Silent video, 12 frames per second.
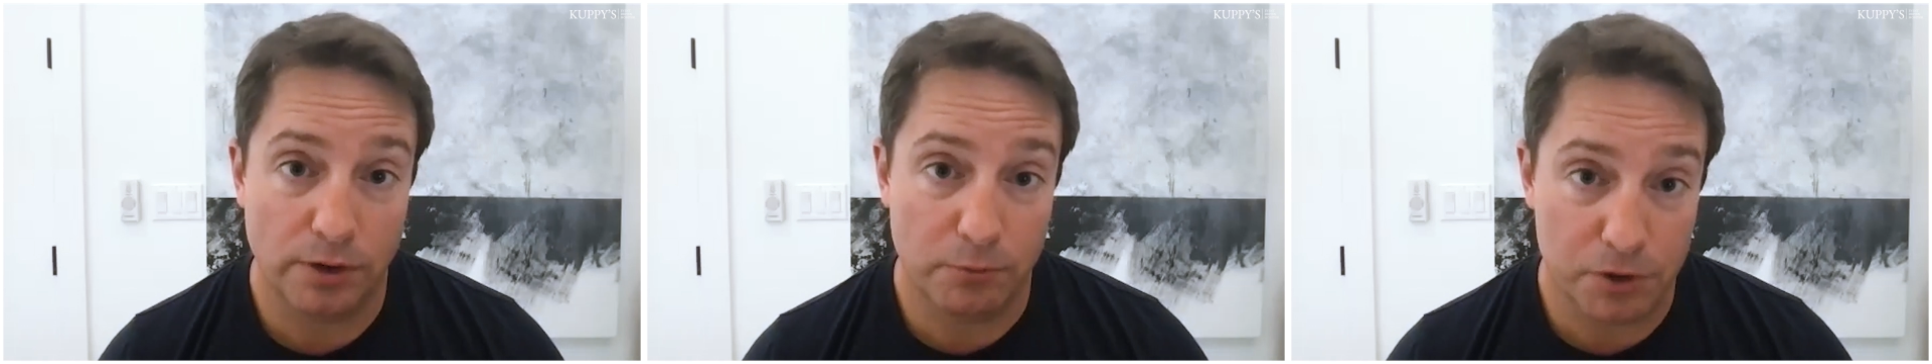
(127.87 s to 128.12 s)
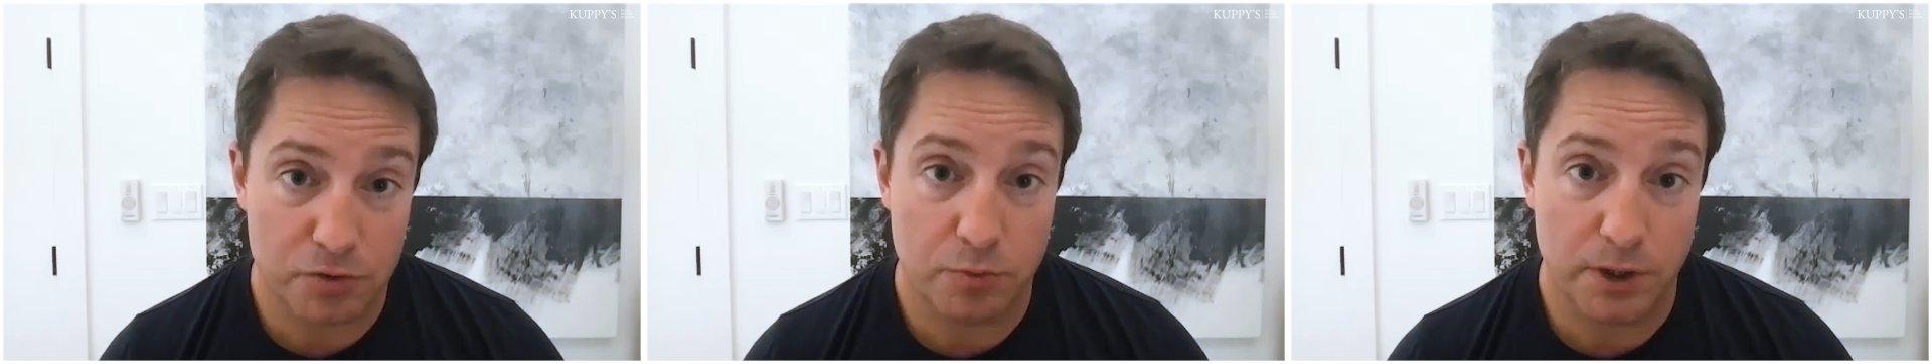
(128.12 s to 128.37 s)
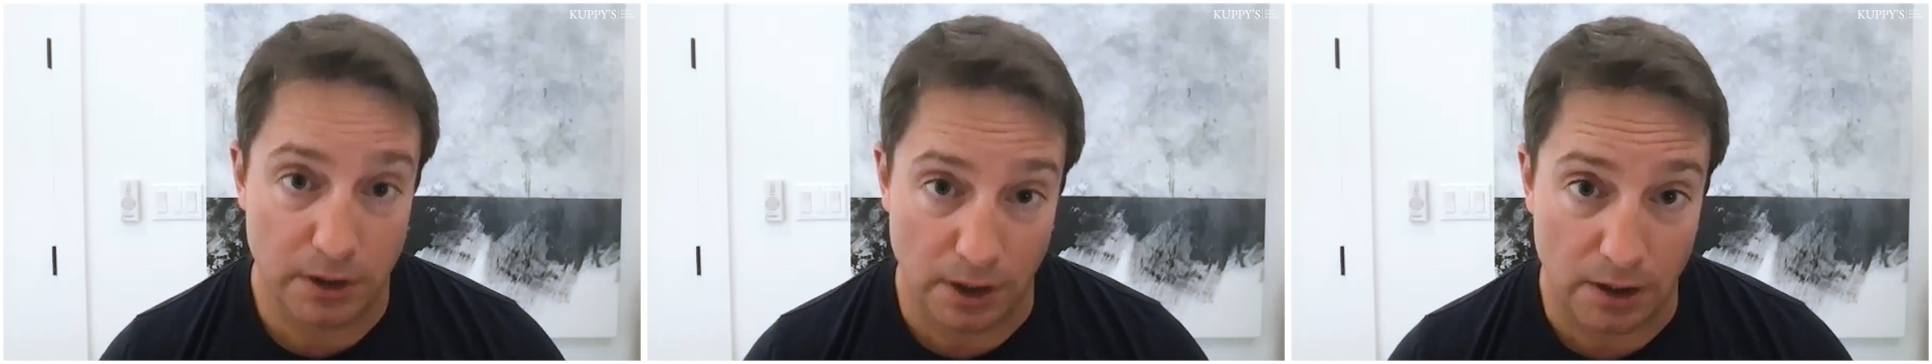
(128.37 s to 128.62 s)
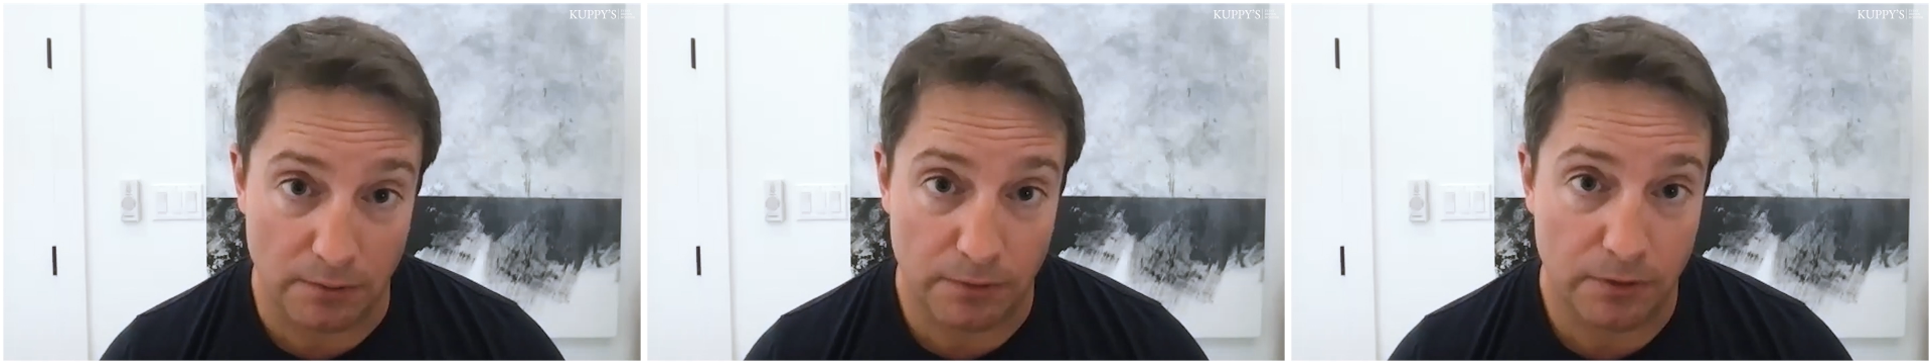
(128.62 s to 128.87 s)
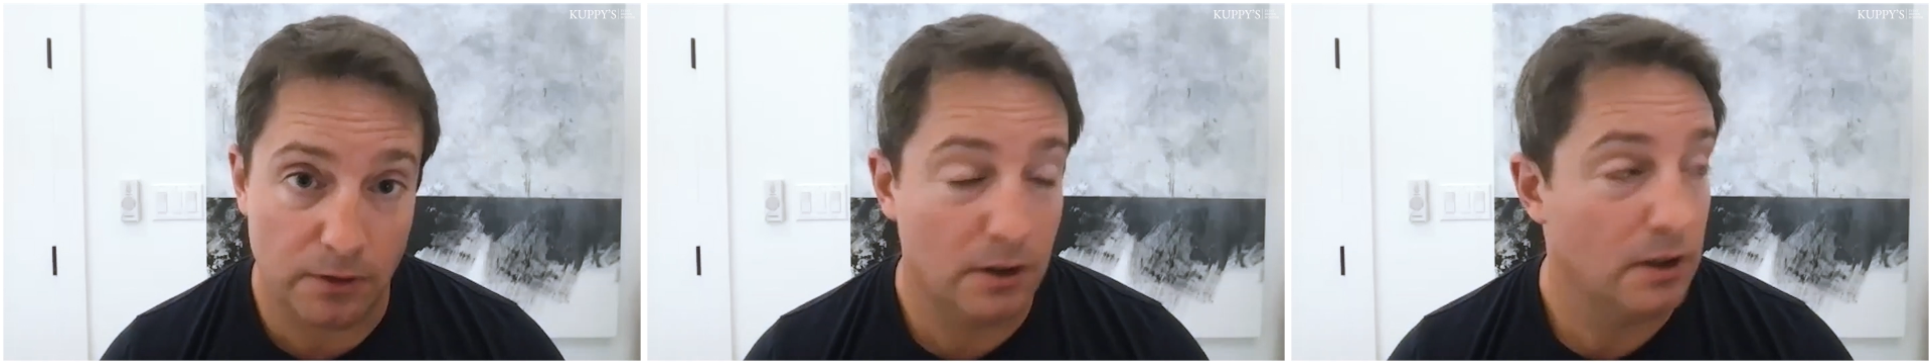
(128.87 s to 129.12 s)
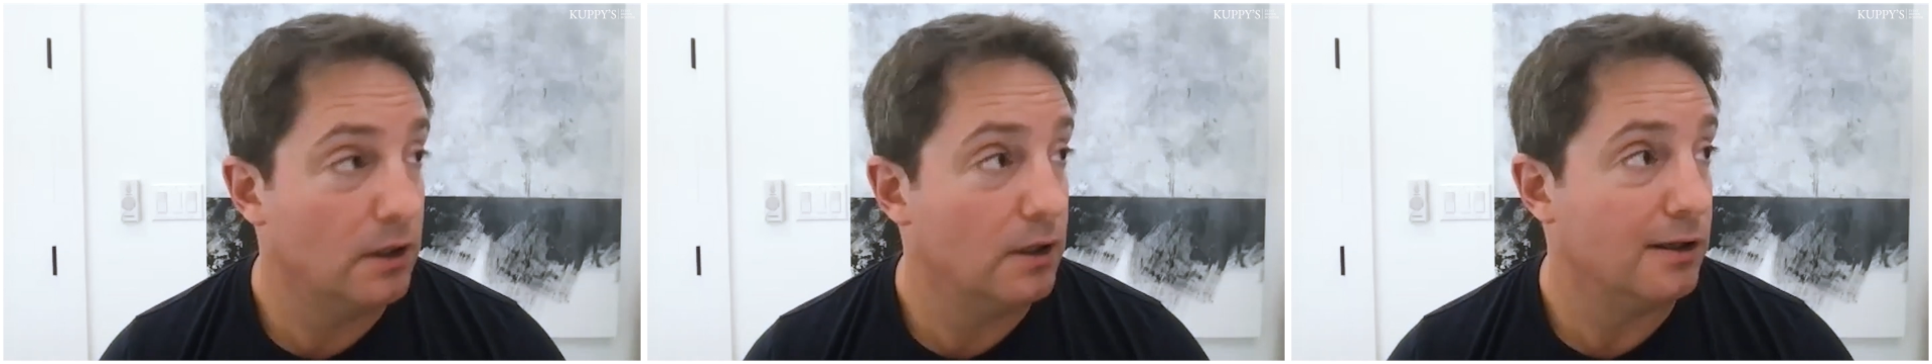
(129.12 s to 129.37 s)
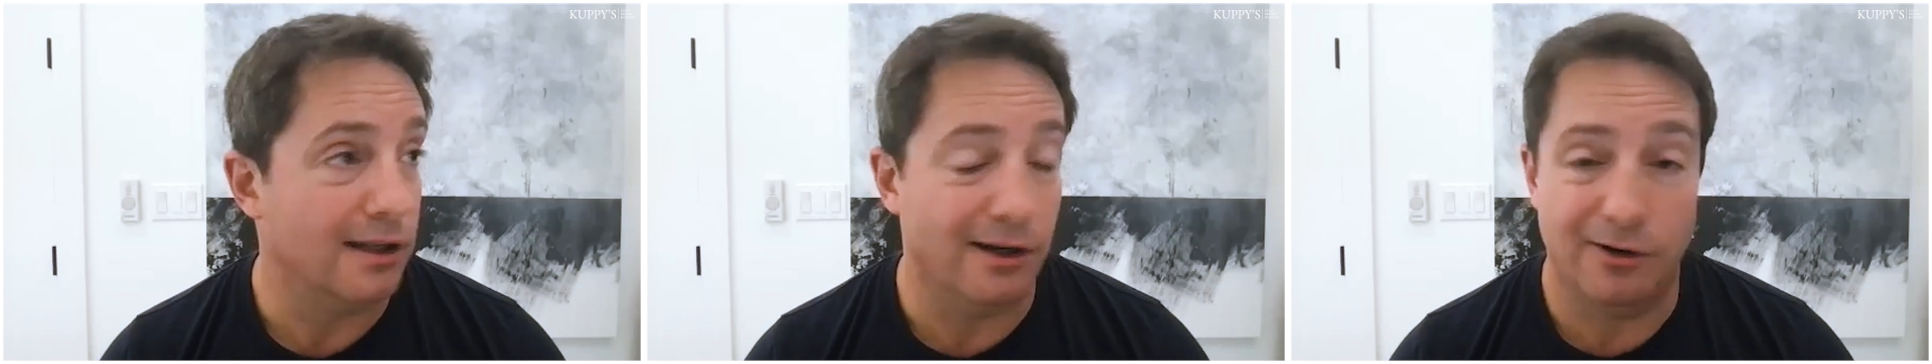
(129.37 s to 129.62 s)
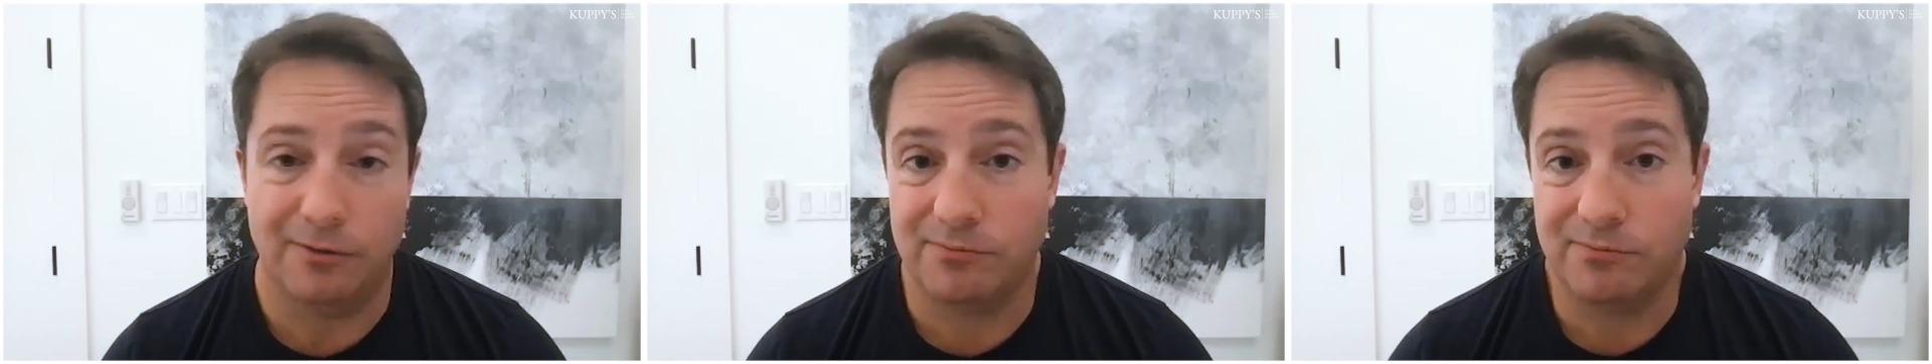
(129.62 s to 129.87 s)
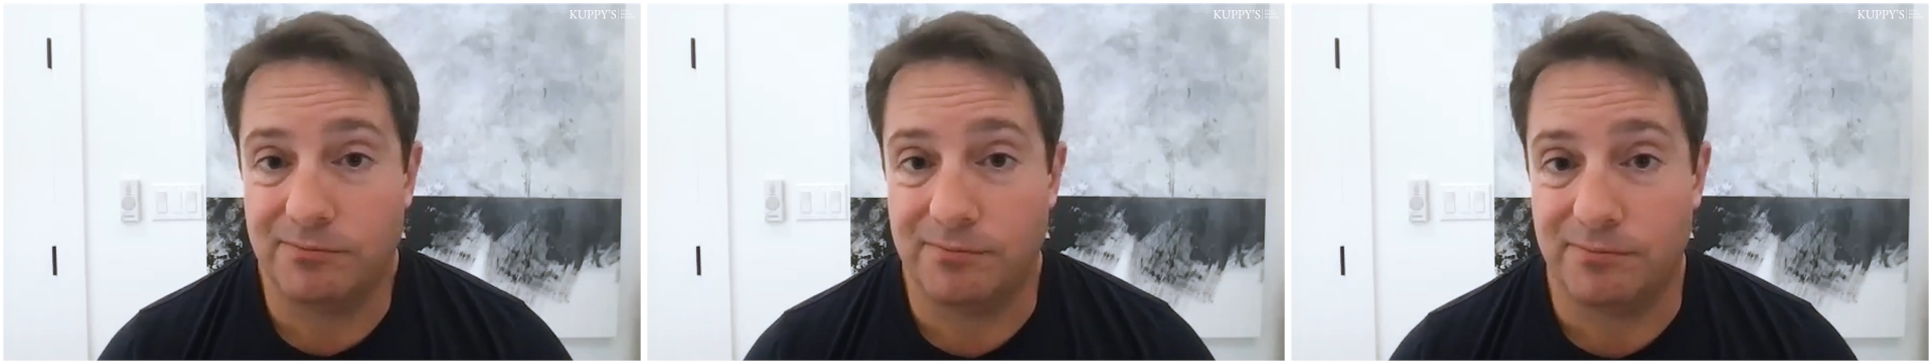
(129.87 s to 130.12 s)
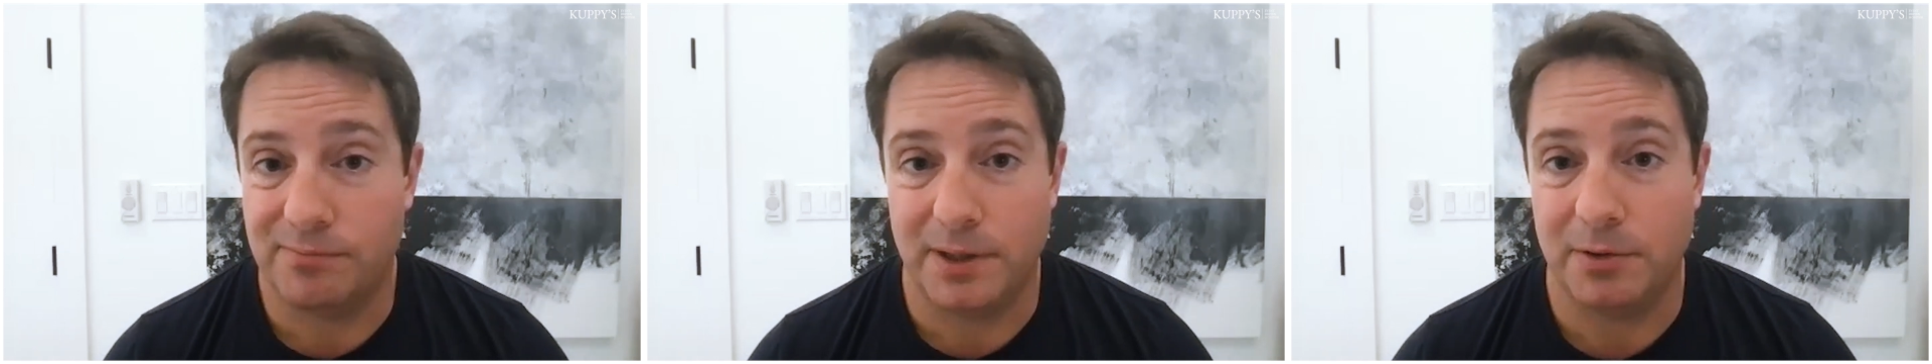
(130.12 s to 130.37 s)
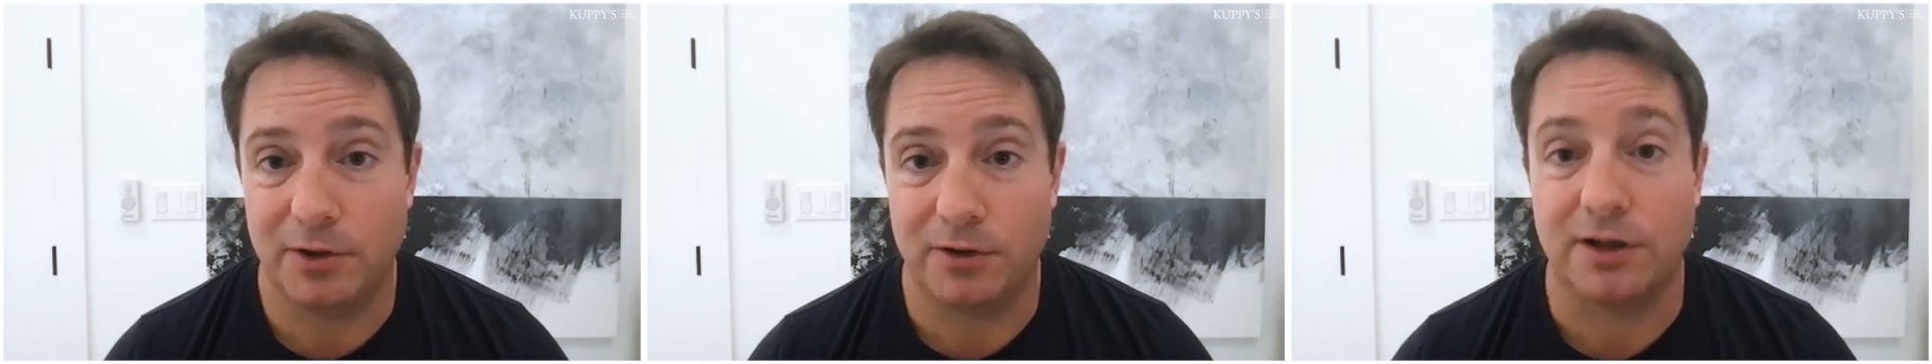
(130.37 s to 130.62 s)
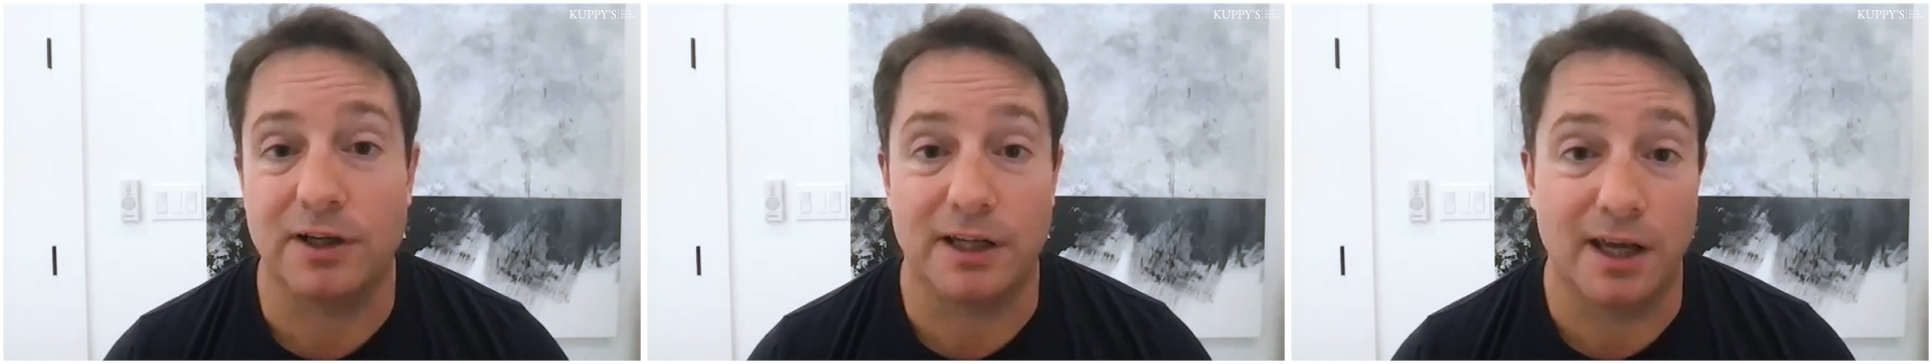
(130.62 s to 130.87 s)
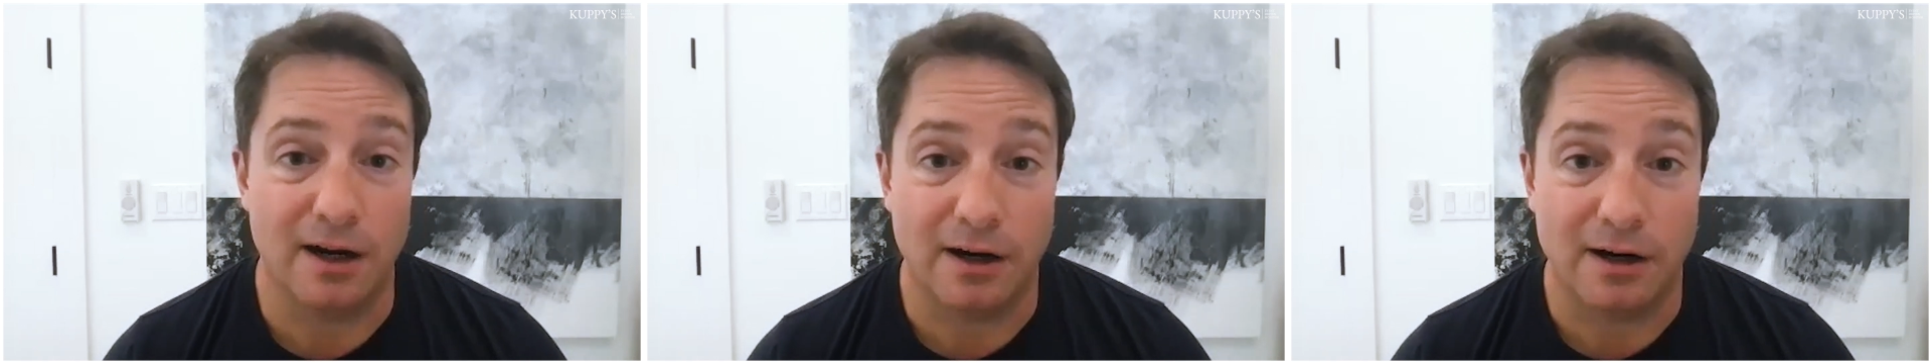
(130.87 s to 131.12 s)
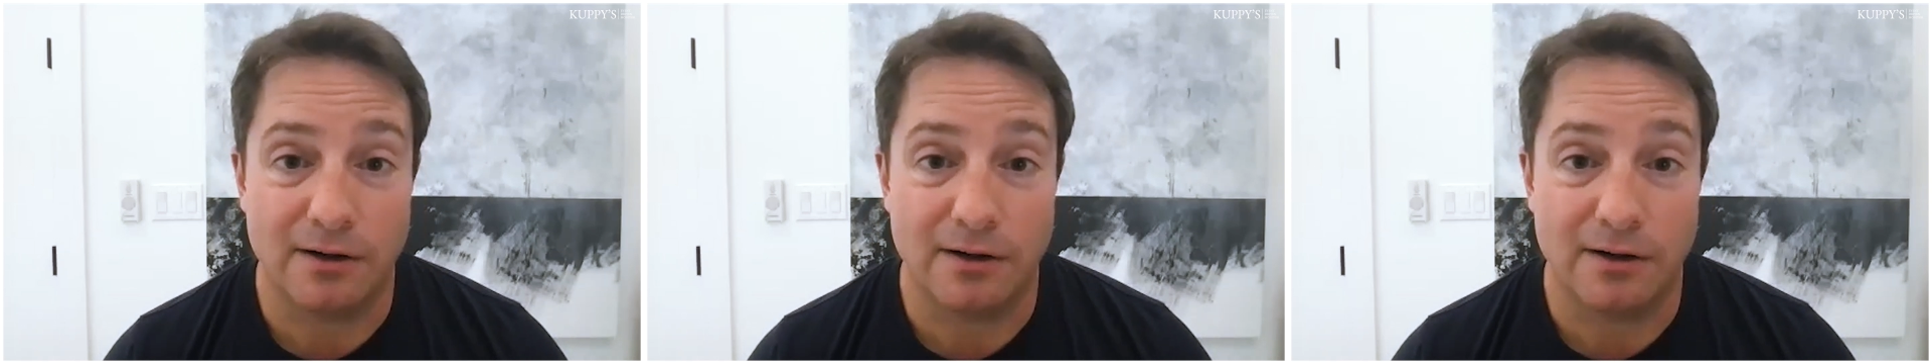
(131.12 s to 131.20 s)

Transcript: in which we live, people aren't going to care.